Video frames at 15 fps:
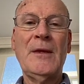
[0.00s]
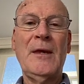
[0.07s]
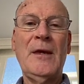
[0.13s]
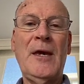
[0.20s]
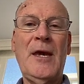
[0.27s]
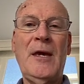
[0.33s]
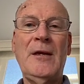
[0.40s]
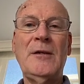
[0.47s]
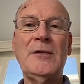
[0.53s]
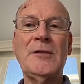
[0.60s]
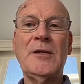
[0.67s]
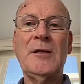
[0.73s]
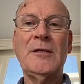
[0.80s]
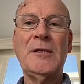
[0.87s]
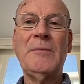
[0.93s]
And
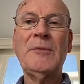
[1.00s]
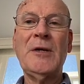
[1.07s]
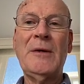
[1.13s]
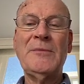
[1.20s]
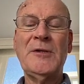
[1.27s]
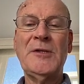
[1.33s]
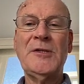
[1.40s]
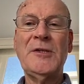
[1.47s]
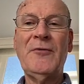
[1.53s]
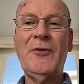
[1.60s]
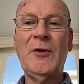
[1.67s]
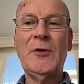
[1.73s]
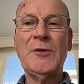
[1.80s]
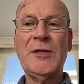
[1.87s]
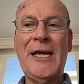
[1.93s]
sometimes it's
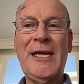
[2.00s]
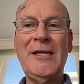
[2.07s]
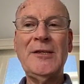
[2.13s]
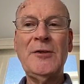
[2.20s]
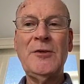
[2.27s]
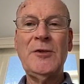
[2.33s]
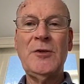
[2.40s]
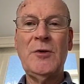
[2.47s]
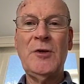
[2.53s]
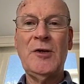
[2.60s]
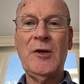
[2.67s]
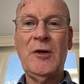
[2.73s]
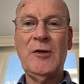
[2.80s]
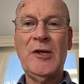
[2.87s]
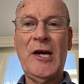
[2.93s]
difficult to enter the
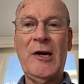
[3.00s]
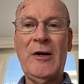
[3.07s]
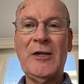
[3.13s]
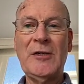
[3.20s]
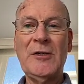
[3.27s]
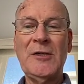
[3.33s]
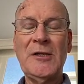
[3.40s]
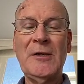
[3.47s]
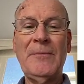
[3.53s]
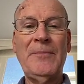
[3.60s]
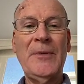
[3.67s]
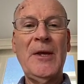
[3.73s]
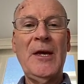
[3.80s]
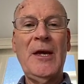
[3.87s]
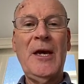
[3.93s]
Unicode characters,
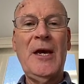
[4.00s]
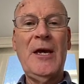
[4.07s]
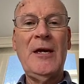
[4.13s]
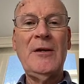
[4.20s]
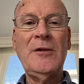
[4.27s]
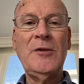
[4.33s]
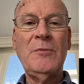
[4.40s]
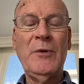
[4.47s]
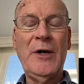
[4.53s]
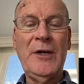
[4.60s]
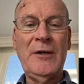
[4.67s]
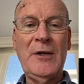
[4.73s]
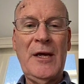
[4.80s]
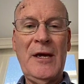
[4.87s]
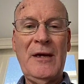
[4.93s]
and you might
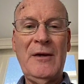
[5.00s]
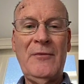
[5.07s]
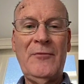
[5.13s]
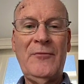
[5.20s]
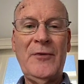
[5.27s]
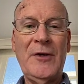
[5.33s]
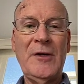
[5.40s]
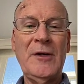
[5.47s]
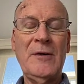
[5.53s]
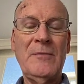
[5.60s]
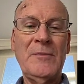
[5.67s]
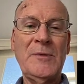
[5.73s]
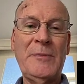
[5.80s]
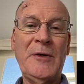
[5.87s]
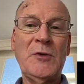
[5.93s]
have
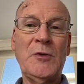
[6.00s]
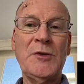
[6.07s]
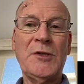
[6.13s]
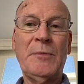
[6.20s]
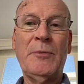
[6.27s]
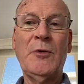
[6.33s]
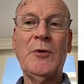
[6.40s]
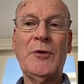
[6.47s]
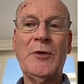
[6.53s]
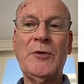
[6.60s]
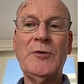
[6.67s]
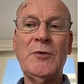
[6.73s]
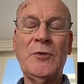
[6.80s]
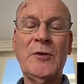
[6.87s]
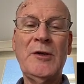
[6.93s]
special support on
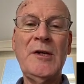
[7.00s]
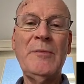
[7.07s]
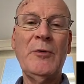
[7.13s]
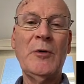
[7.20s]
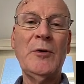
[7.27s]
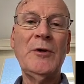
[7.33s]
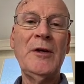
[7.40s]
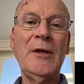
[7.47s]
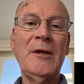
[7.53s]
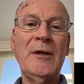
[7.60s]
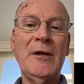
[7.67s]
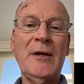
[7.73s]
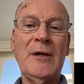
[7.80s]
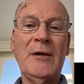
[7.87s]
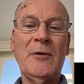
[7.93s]
your keyboard
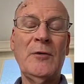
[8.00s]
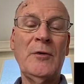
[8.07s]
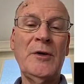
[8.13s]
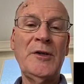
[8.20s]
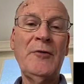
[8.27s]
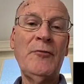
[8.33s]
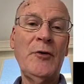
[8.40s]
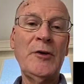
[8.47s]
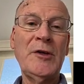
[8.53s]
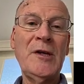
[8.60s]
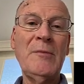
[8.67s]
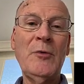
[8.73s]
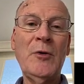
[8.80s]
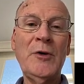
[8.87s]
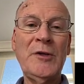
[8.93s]
or a different
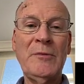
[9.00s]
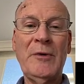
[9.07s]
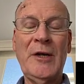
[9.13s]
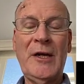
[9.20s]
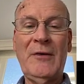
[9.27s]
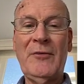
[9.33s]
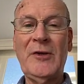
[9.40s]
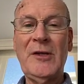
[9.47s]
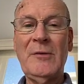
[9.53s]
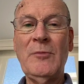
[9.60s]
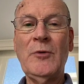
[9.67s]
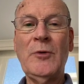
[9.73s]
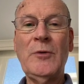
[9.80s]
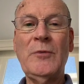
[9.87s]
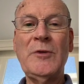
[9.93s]
keyboard. You might have a
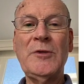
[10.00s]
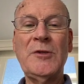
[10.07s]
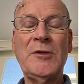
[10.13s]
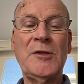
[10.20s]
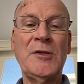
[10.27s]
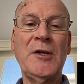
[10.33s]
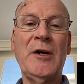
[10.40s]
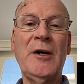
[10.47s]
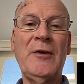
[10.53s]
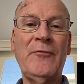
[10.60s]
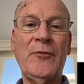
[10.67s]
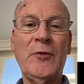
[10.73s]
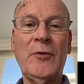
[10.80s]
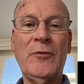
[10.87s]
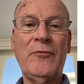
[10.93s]
keyboard which is designed
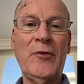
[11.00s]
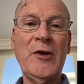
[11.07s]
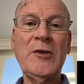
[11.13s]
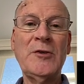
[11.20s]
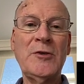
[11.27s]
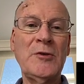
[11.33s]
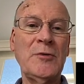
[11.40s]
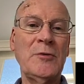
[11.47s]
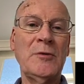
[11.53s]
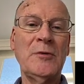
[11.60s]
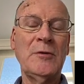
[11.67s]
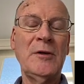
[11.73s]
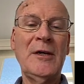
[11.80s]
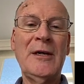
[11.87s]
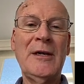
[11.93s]
for French
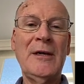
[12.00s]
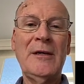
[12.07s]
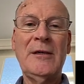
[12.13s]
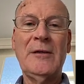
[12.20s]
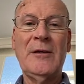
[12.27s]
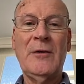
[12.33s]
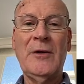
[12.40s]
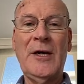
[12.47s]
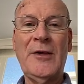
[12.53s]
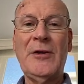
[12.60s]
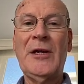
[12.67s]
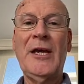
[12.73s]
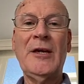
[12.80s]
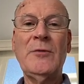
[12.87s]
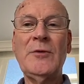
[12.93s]
or other
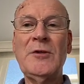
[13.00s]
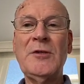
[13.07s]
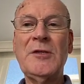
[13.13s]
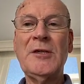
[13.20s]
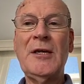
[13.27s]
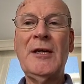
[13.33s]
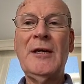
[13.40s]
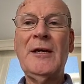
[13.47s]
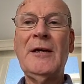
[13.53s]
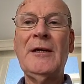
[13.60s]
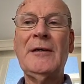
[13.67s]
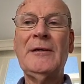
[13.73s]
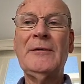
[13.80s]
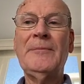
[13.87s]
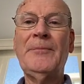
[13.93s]
languages
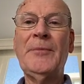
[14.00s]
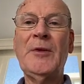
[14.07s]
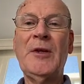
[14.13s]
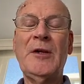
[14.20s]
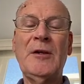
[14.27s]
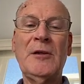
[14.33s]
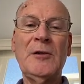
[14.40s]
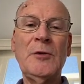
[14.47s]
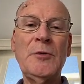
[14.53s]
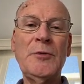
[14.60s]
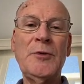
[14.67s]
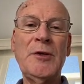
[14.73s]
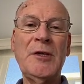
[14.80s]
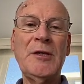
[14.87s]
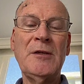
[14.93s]
that
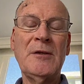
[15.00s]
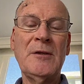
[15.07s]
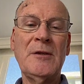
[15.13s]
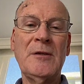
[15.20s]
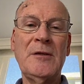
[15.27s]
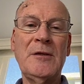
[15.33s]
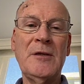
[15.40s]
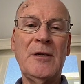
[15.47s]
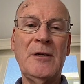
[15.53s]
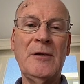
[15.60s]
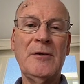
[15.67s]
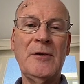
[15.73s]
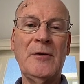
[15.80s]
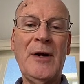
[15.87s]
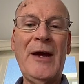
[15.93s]
include
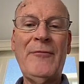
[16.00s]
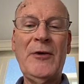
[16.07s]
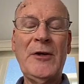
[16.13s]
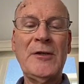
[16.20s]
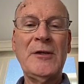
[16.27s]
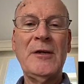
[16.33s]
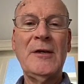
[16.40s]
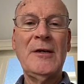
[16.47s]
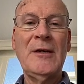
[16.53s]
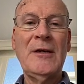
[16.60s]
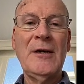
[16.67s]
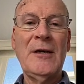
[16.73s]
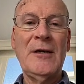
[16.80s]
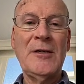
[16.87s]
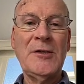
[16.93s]
the graphic
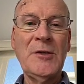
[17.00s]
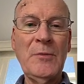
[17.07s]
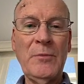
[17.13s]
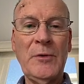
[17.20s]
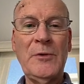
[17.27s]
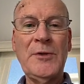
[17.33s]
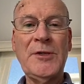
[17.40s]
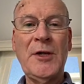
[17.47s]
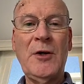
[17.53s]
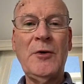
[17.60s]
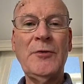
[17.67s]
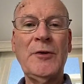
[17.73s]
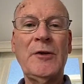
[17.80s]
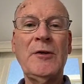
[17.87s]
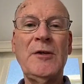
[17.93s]
symbols
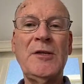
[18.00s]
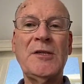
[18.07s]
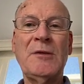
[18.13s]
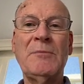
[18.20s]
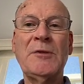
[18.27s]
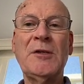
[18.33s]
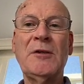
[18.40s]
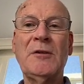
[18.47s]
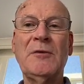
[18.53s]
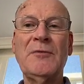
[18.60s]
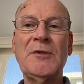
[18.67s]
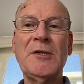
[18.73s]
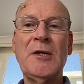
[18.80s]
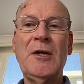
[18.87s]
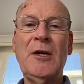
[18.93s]
on the keys
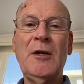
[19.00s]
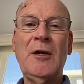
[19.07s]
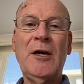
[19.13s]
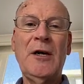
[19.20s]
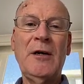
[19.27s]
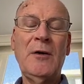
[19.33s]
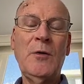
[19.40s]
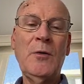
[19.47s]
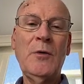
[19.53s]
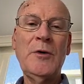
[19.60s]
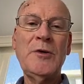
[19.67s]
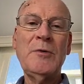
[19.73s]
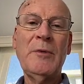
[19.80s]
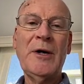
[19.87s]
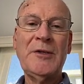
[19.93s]
themselves, or
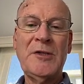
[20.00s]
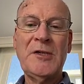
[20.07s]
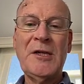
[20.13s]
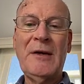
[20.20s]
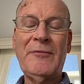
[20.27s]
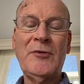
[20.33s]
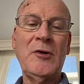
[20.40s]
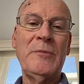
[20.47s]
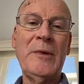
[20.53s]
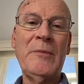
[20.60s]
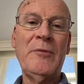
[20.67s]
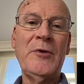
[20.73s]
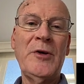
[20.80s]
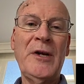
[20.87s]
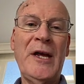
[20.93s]
you might just have to
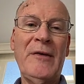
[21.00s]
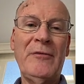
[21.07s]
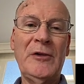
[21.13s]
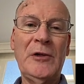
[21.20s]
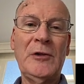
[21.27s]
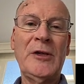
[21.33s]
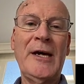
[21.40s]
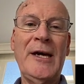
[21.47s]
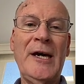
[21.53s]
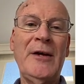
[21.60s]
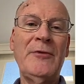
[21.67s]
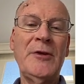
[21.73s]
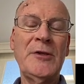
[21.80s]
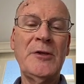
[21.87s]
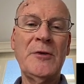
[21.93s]
remember it and have a little
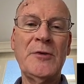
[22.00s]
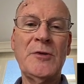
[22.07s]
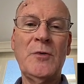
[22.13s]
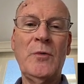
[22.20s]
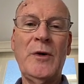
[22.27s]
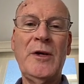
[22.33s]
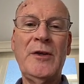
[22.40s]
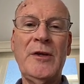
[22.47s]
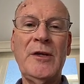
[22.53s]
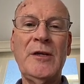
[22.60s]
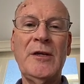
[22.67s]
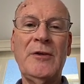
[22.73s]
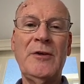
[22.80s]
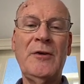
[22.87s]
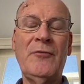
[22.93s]
card that tells you where
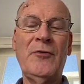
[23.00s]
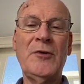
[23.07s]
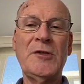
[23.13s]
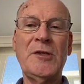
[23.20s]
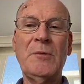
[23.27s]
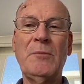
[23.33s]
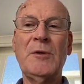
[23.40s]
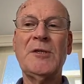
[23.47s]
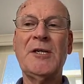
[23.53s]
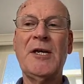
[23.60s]
the different symbols